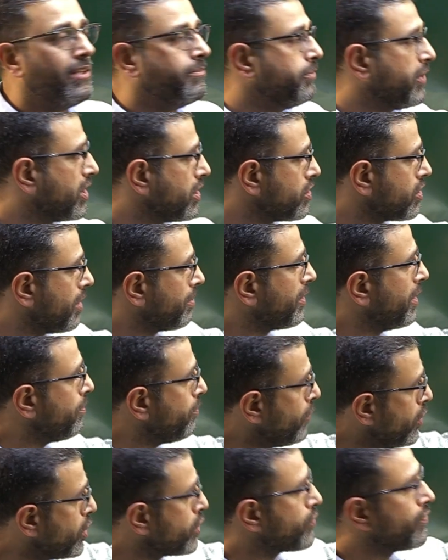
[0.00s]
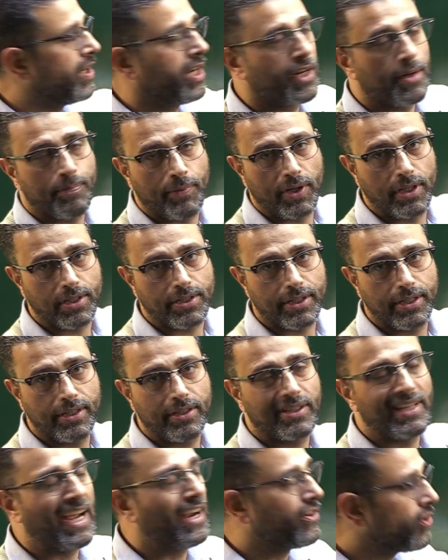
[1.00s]
because of the mutual
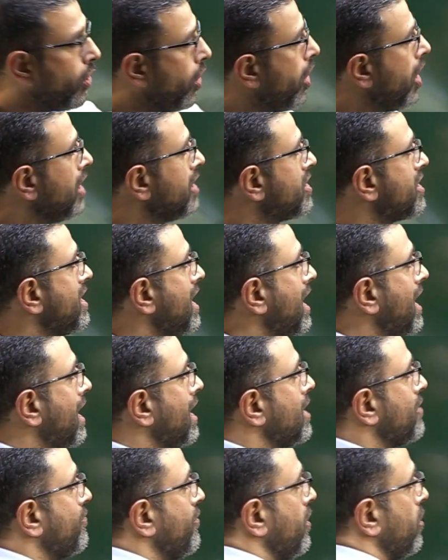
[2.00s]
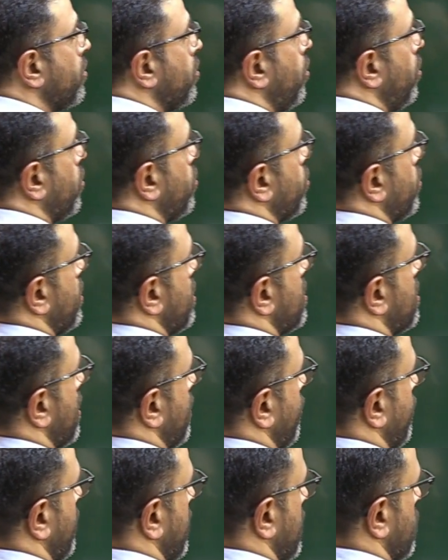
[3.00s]
repulsion, that all charge will go to the
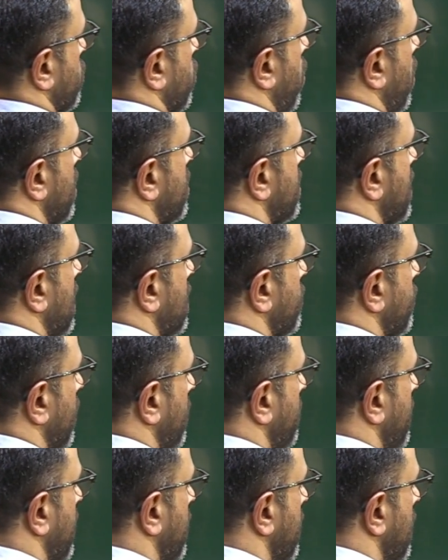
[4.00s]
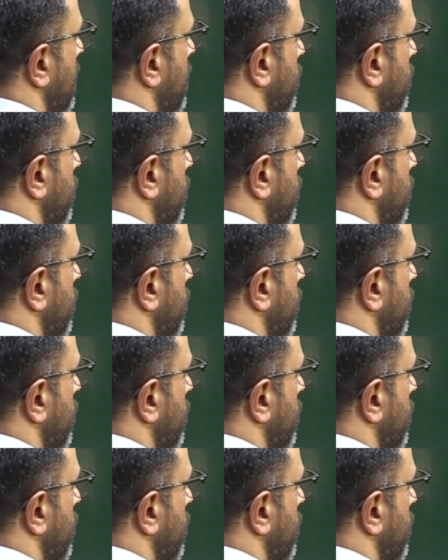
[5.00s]
surface. All charge will be